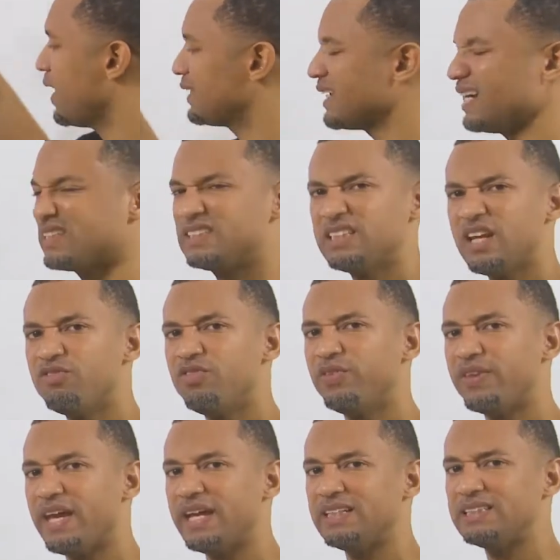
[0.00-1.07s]
at our
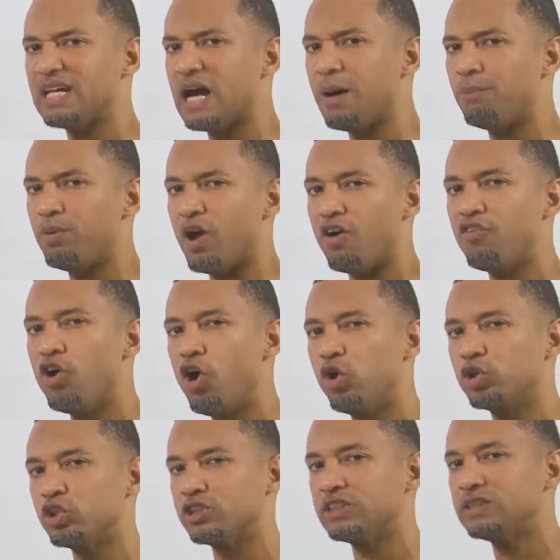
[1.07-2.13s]
7th example of
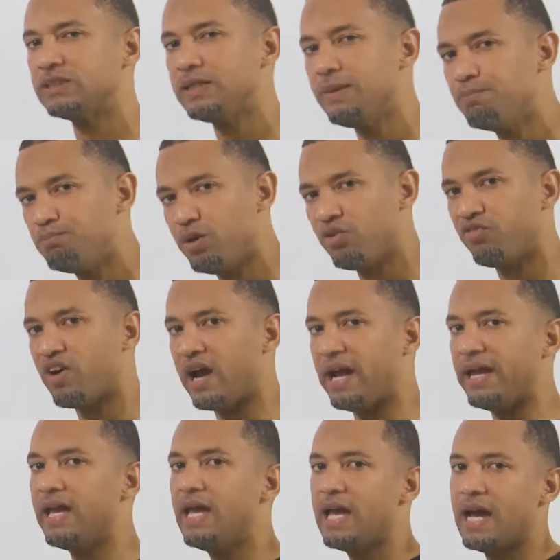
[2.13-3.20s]
how to
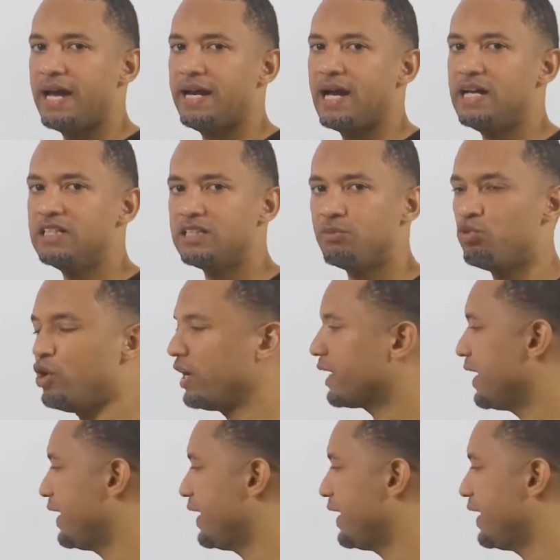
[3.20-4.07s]
simplify an algebraic